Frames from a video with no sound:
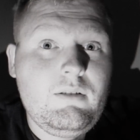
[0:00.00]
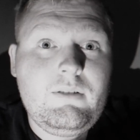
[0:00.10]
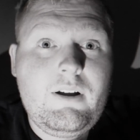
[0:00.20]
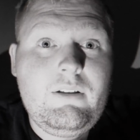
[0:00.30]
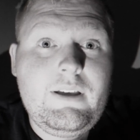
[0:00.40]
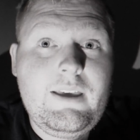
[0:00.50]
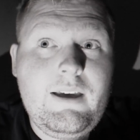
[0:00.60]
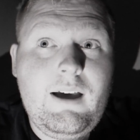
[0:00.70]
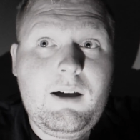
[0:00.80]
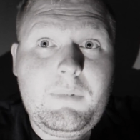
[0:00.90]
Literally,
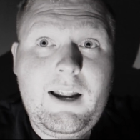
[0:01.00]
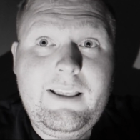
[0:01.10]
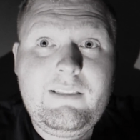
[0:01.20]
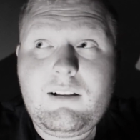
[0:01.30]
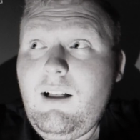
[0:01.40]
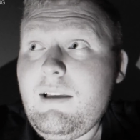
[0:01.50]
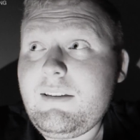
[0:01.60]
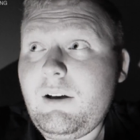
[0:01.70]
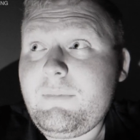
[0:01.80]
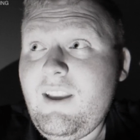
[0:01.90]
I'm hiding in the
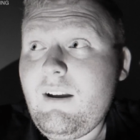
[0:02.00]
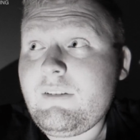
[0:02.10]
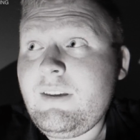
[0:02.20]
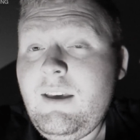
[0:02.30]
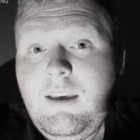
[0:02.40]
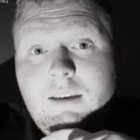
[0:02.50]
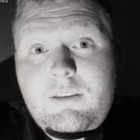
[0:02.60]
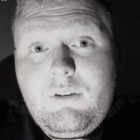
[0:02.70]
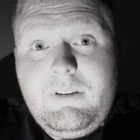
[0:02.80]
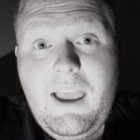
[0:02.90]
closet upstairs.
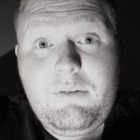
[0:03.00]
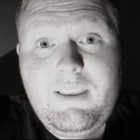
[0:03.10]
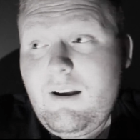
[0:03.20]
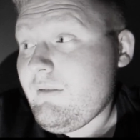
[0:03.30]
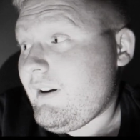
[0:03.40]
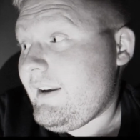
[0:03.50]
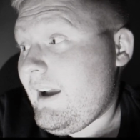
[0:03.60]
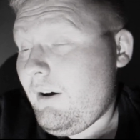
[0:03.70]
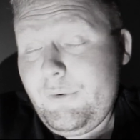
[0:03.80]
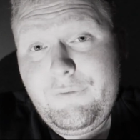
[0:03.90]
They're downstairs right
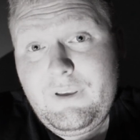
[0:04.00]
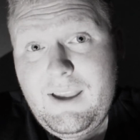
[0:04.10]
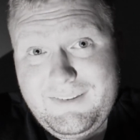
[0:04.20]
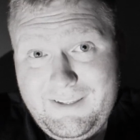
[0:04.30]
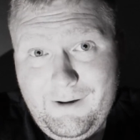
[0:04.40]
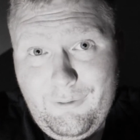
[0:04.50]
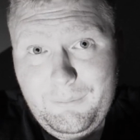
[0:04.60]
now, I don't know if you guys can hear